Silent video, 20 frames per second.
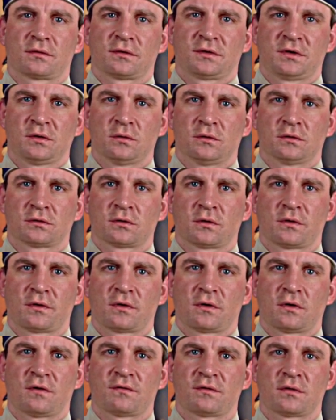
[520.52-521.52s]
Due to the
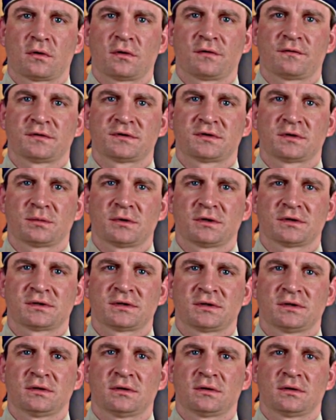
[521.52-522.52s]
overall
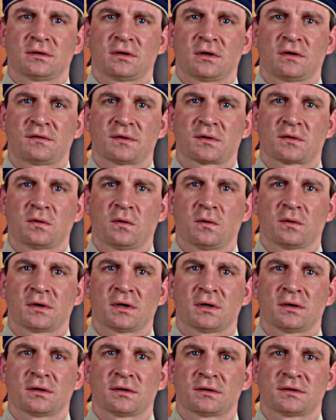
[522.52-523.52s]
visibility in every
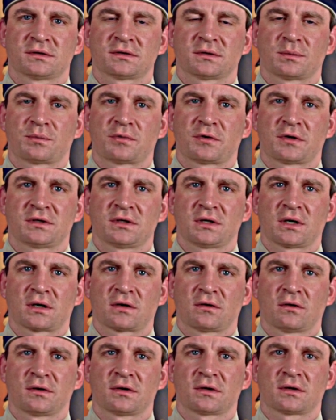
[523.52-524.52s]
corner, it is a pretty
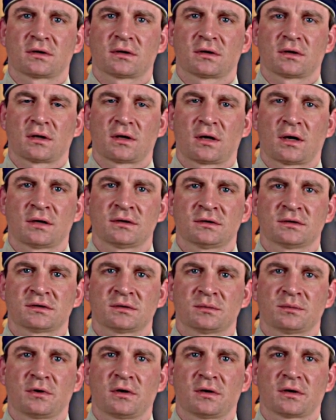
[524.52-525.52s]
iconic and
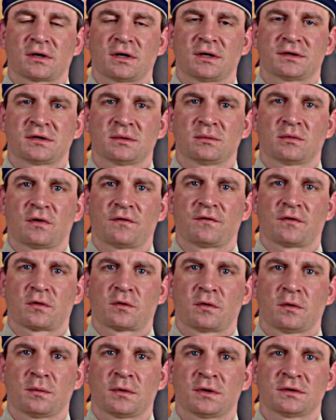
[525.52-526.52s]
symbolic item of
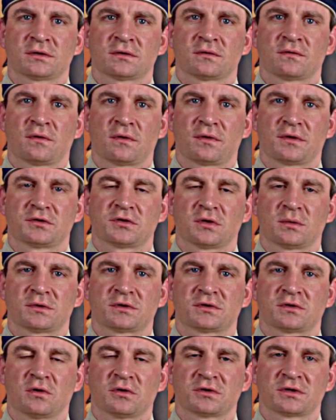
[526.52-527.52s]
equipment for the German
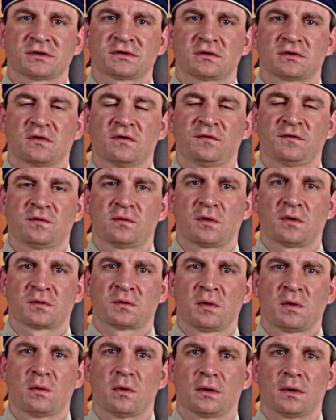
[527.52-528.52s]
soldiers of World
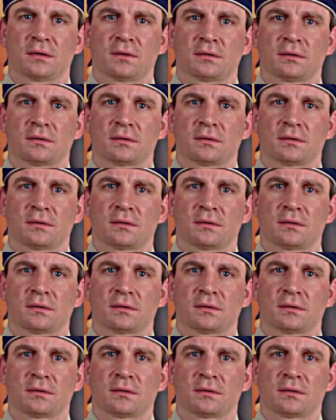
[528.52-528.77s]
War I.